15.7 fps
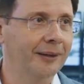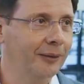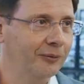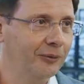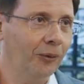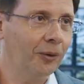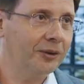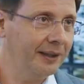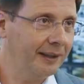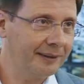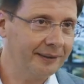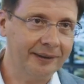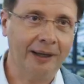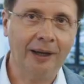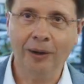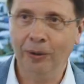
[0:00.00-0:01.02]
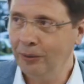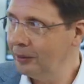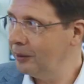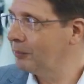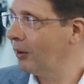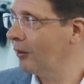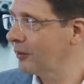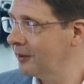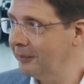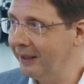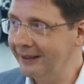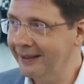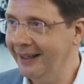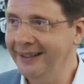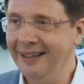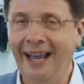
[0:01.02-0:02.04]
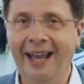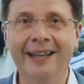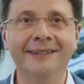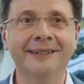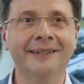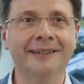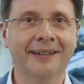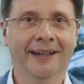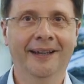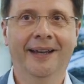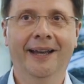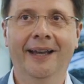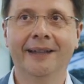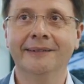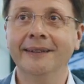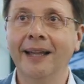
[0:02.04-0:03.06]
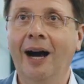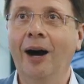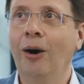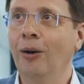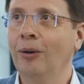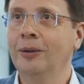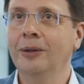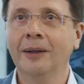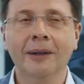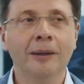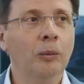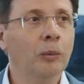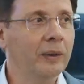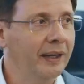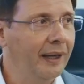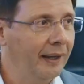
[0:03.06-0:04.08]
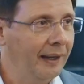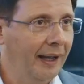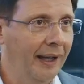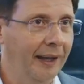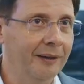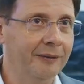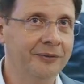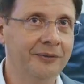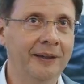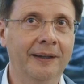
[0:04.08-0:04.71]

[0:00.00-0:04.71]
4 years ago approximately, and now we have